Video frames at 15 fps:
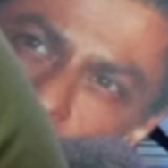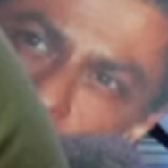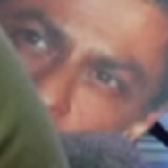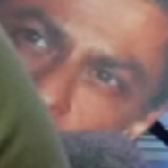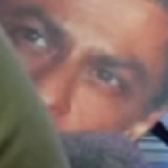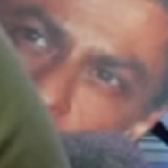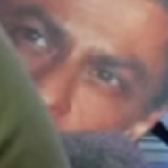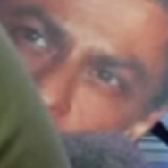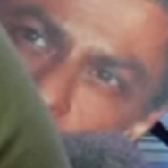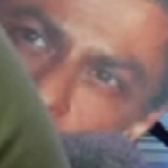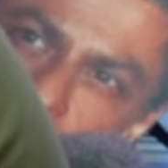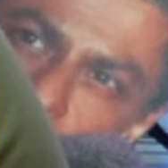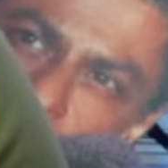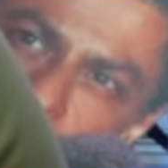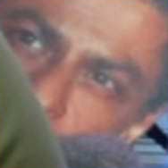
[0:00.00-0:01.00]

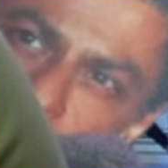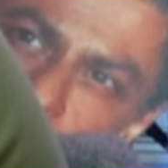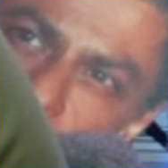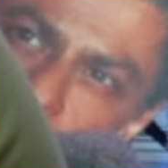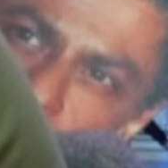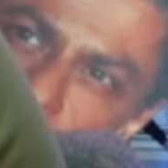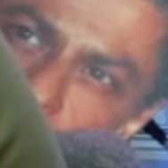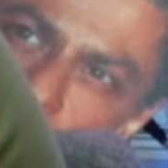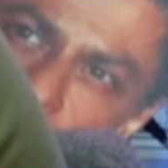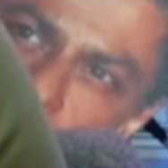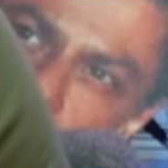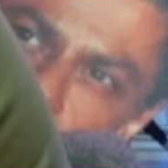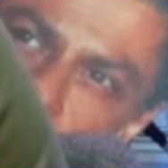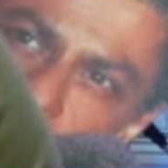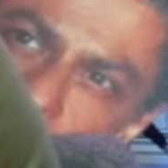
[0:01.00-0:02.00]

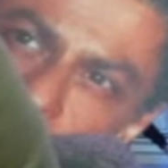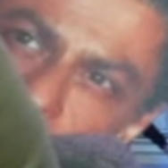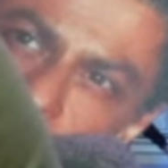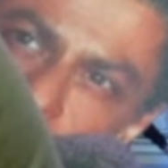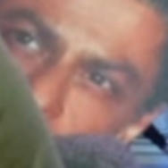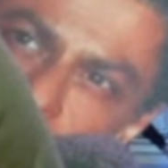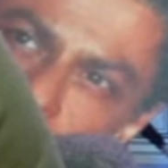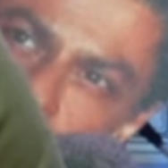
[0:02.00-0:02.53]
(not speaking)